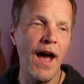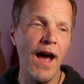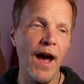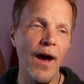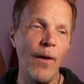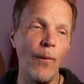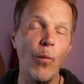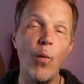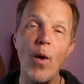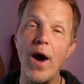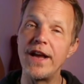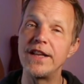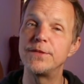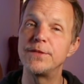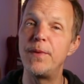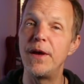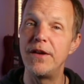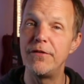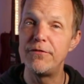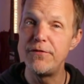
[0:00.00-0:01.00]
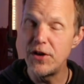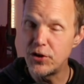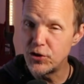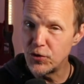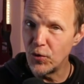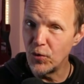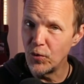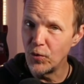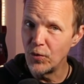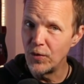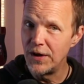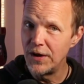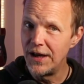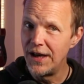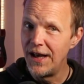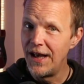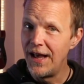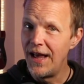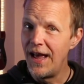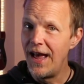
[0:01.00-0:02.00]
why it's beneficial,
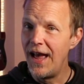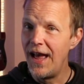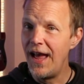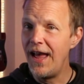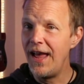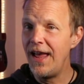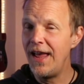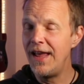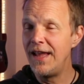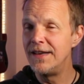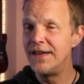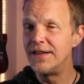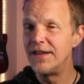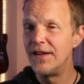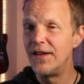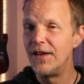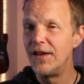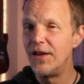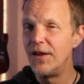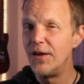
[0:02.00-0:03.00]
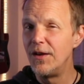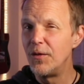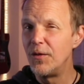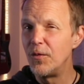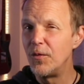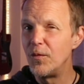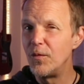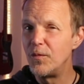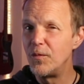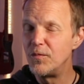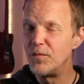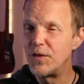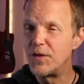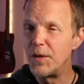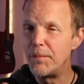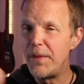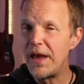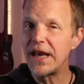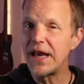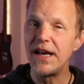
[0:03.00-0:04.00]
and the
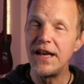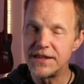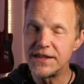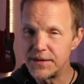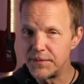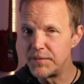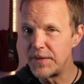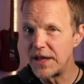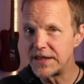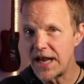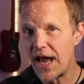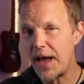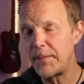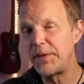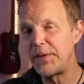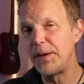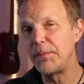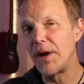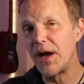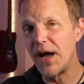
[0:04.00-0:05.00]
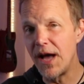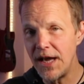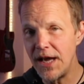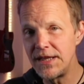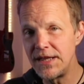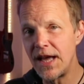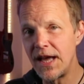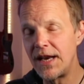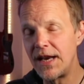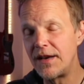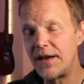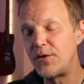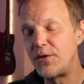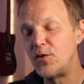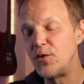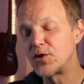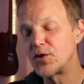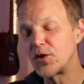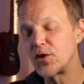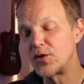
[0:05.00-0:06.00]
mechanism that's happening behind that. And if you
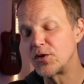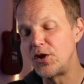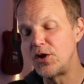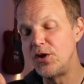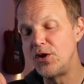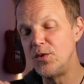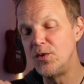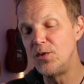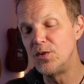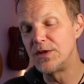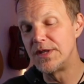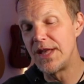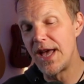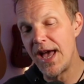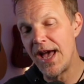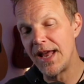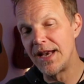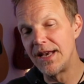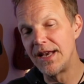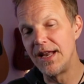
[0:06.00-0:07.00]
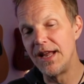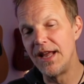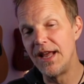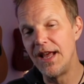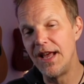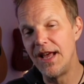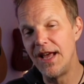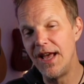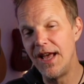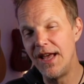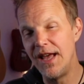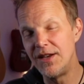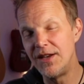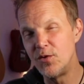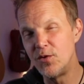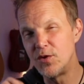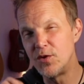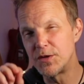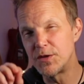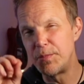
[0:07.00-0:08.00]
start to use that and you
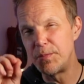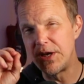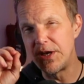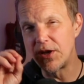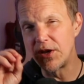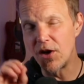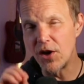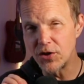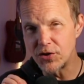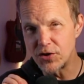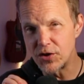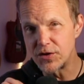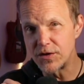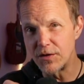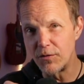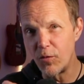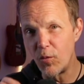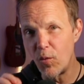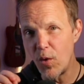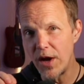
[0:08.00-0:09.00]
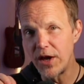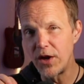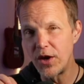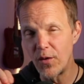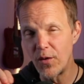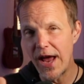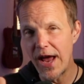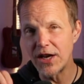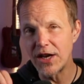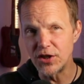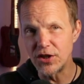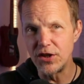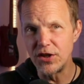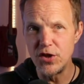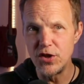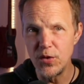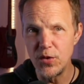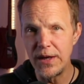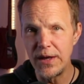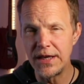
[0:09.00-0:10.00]
just be conscious of what you're actually
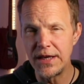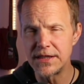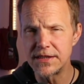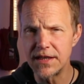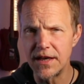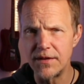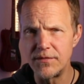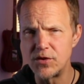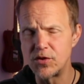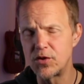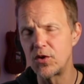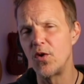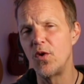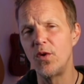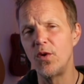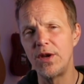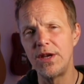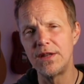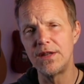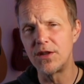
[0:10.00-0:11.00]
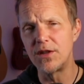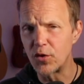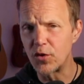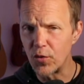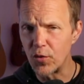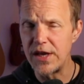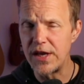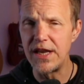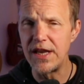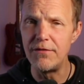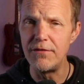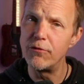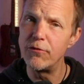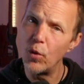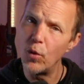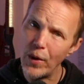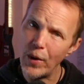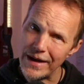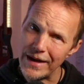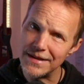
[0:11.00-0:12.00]
doing instead of just calling it the creaky
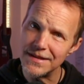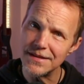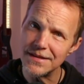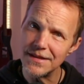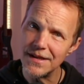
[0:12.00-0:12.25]
voice,